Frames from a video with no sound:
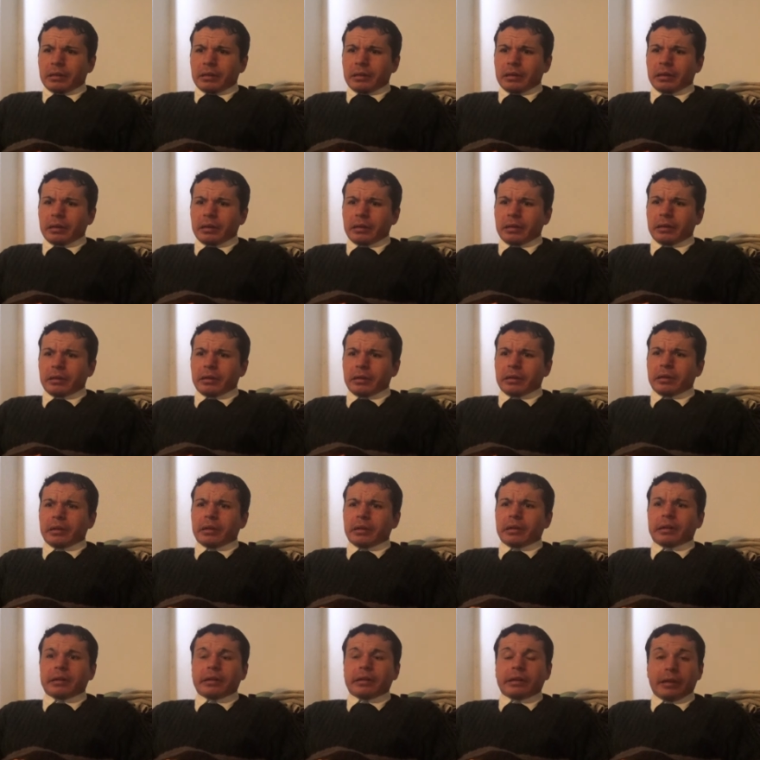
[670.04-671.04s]

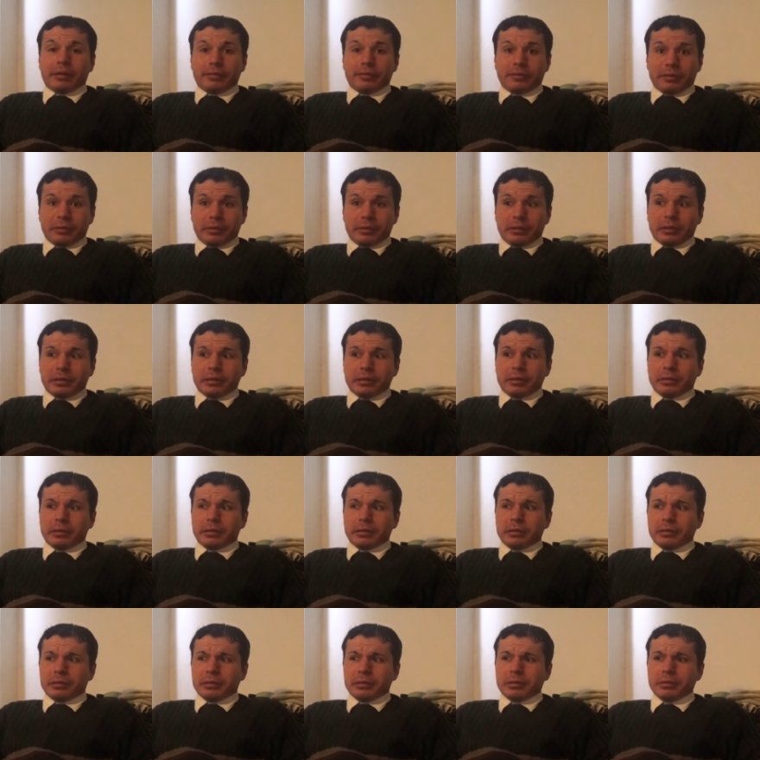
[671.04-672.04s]

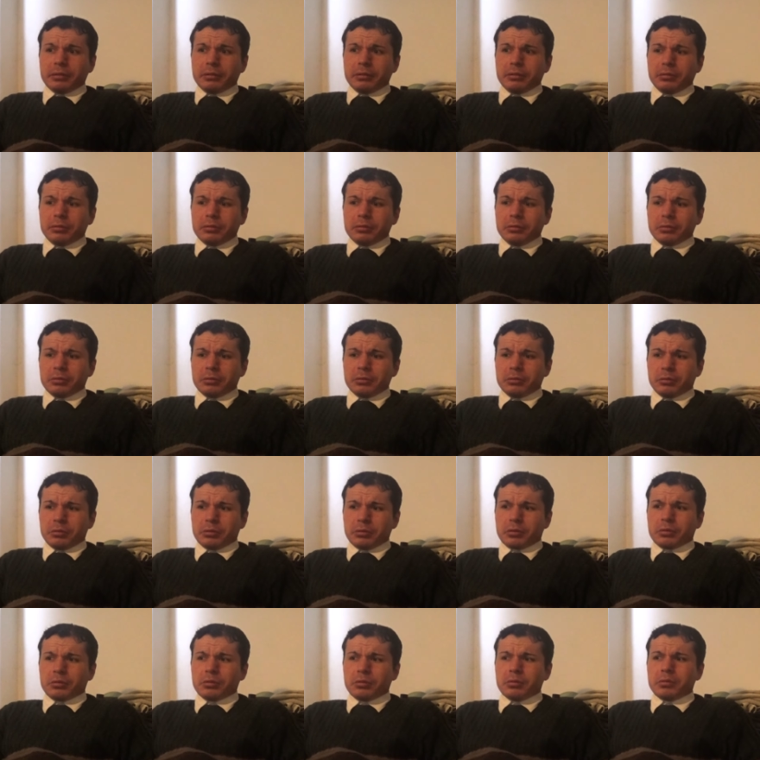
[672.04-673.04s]
Oh
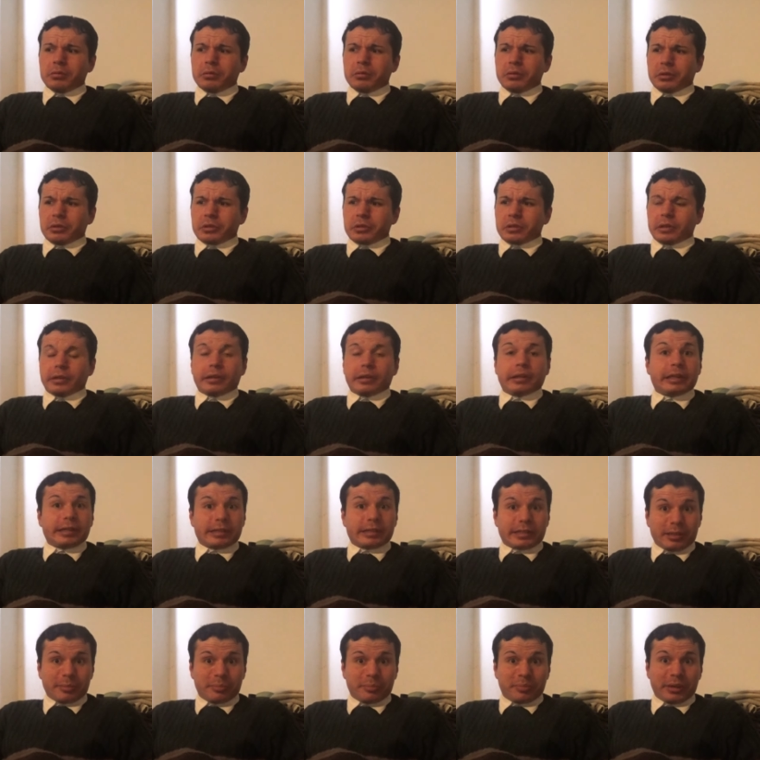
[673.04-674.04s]
goodness,
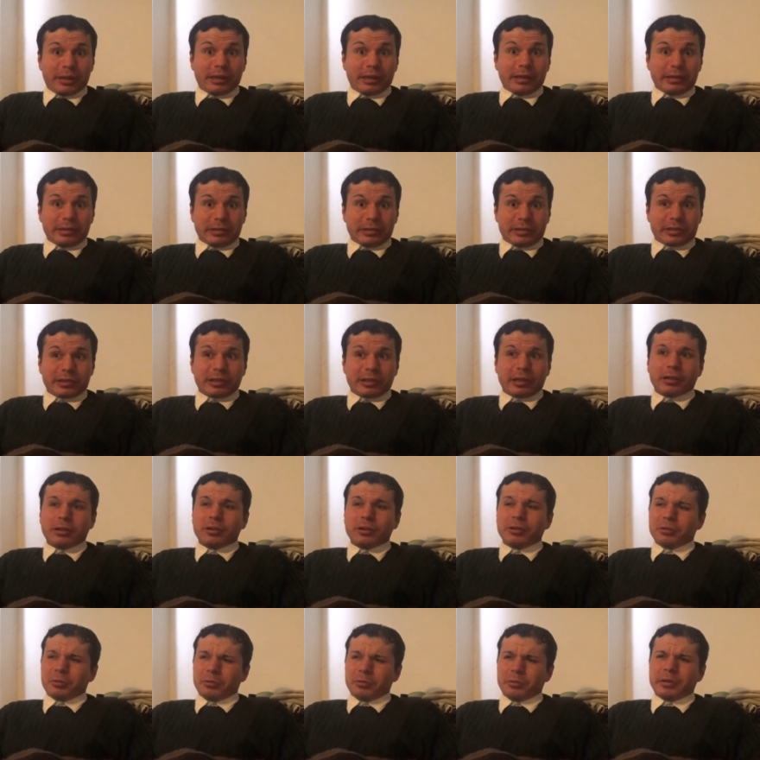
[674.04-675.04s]
Lisa Perch.
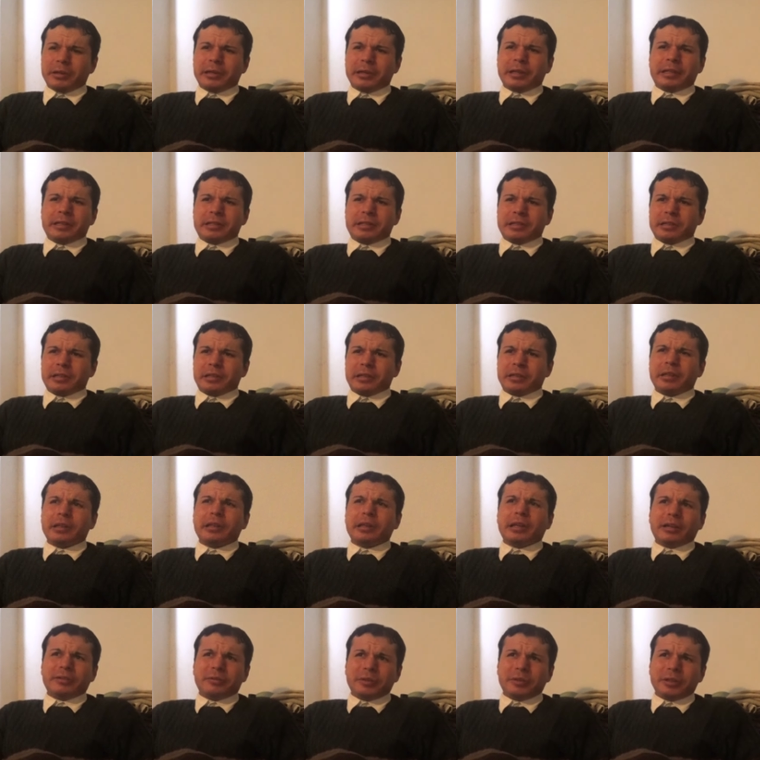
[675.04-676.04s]
Oh Lisa, the
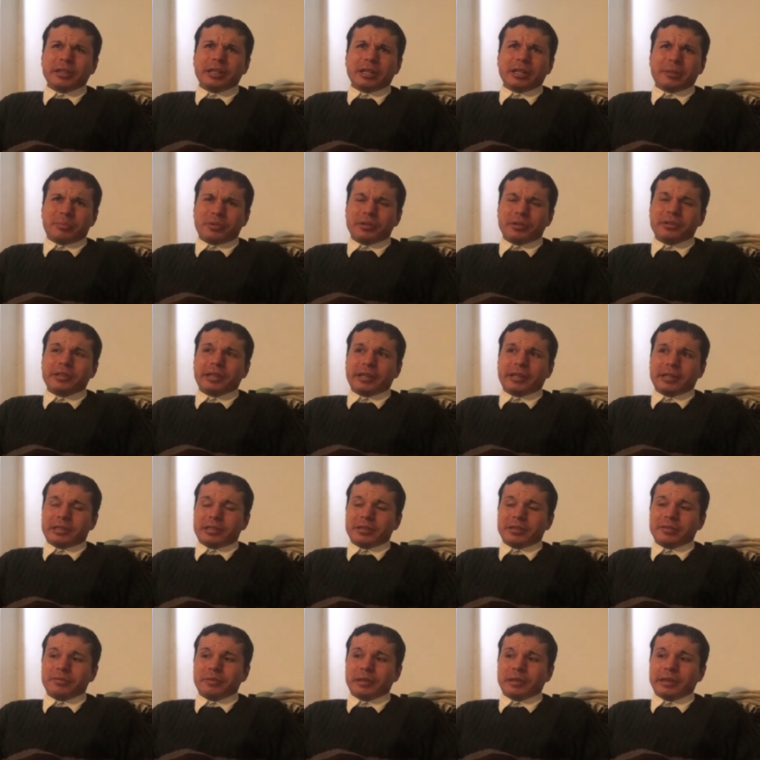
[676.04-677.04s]
lovingly
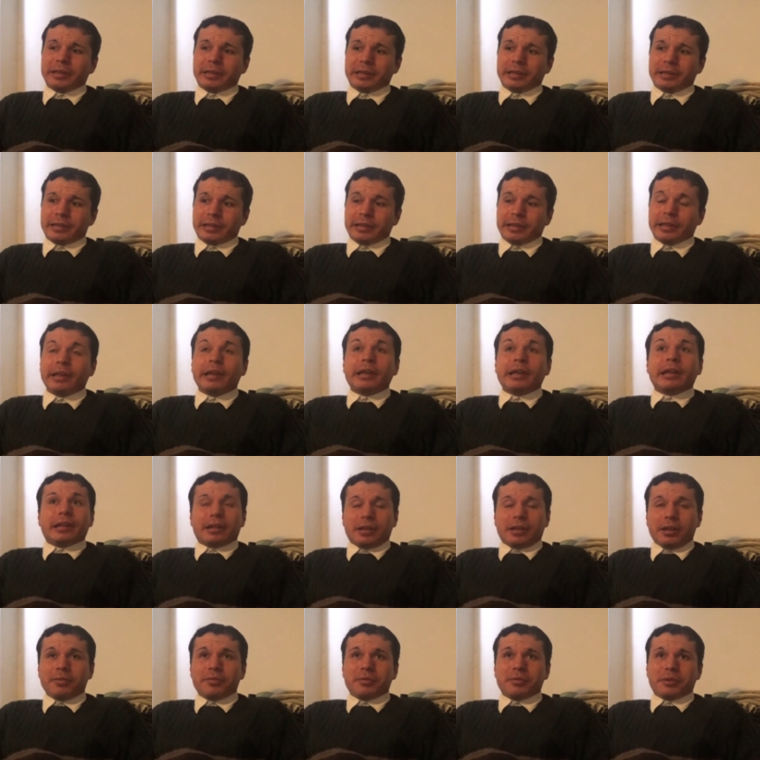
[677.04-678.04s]
protective lady
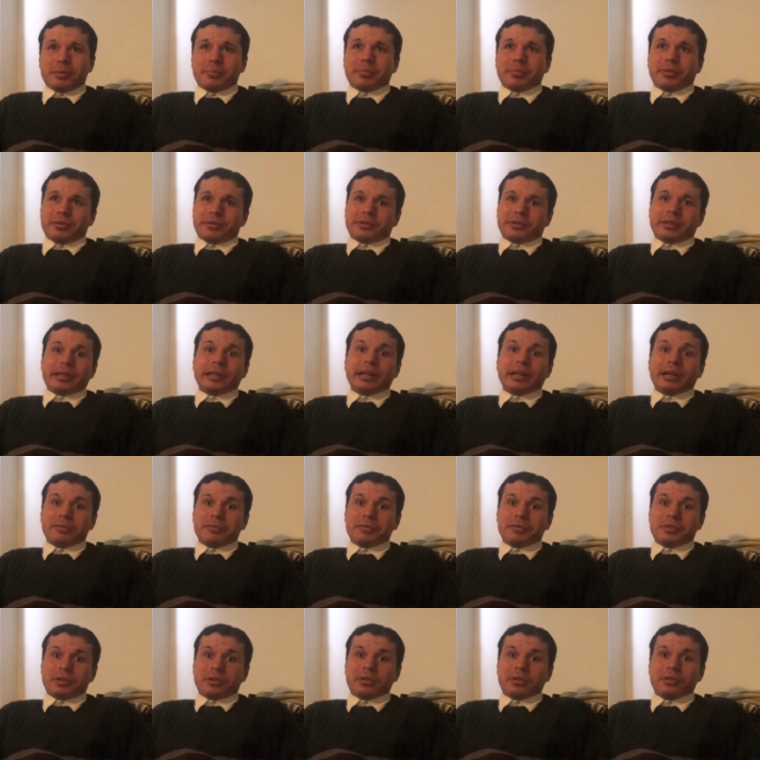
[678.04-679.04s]
everybody
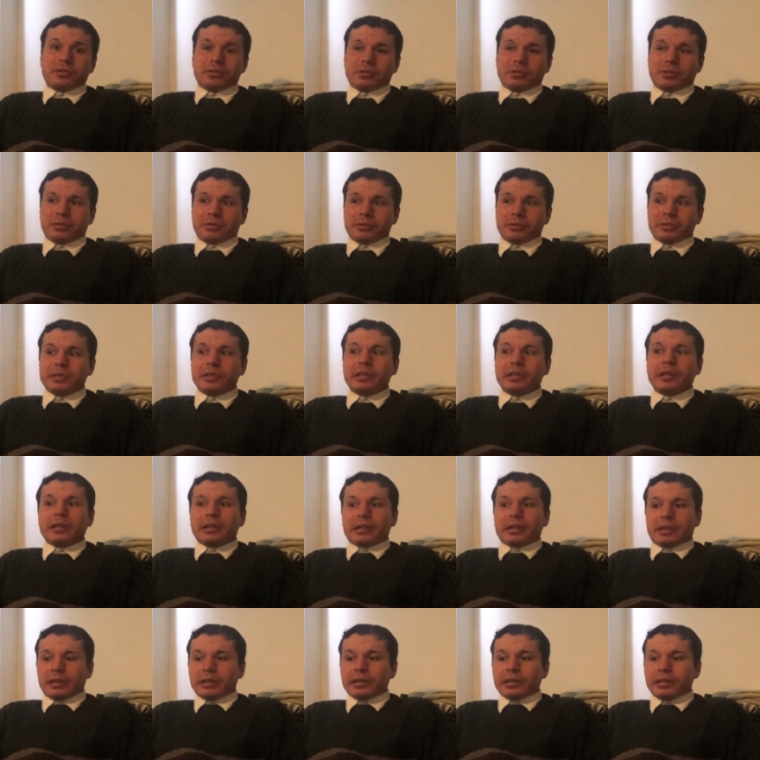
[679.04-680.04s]
loves and adores.
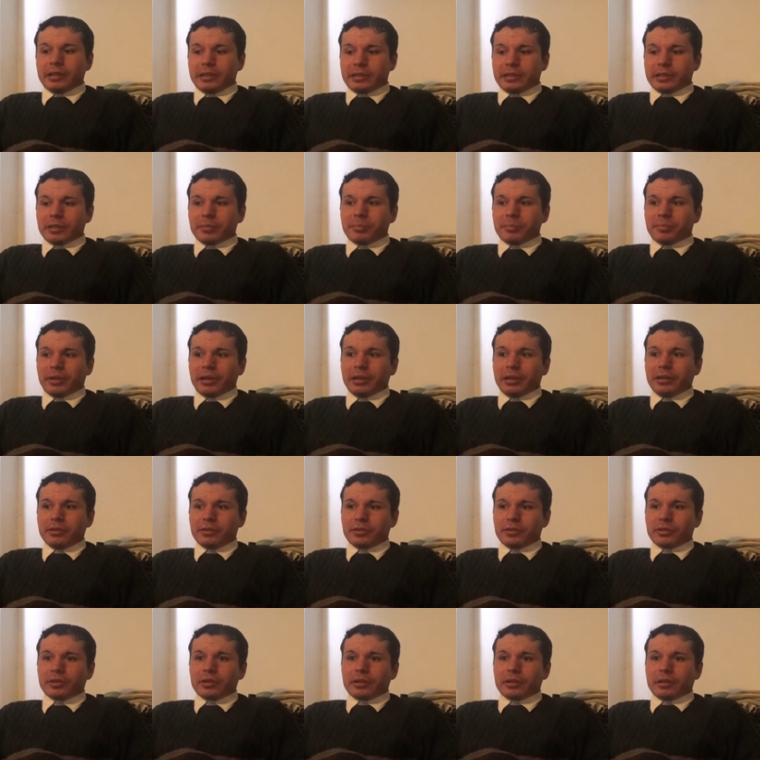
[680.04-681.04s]
Lisa
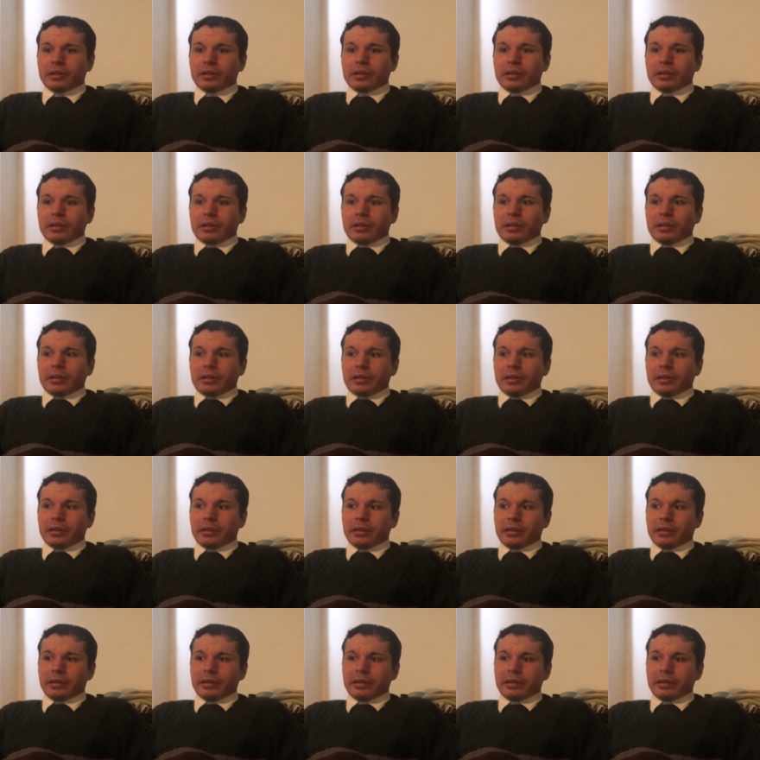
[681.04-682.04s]
Perch,
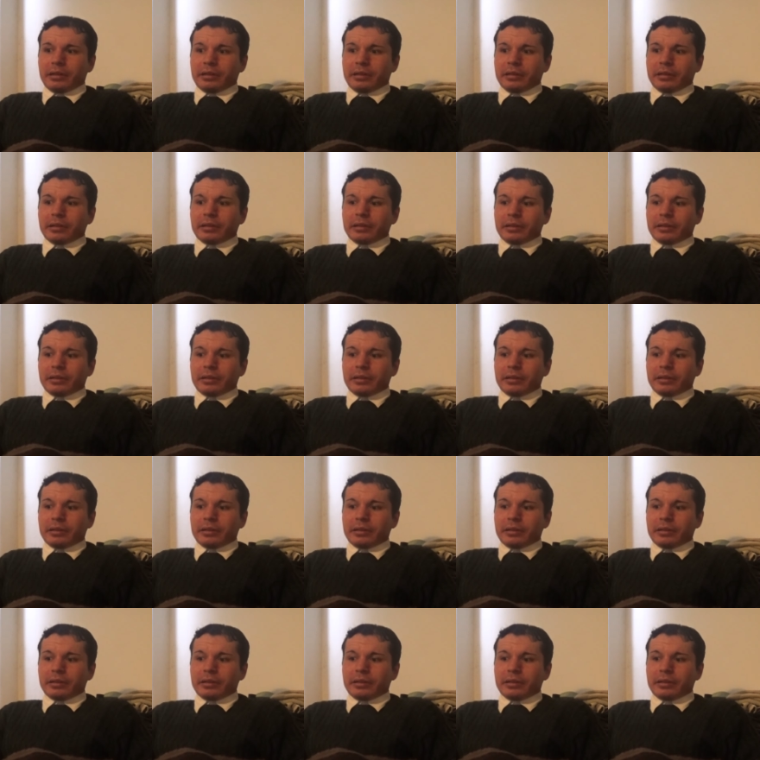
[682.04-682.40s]
and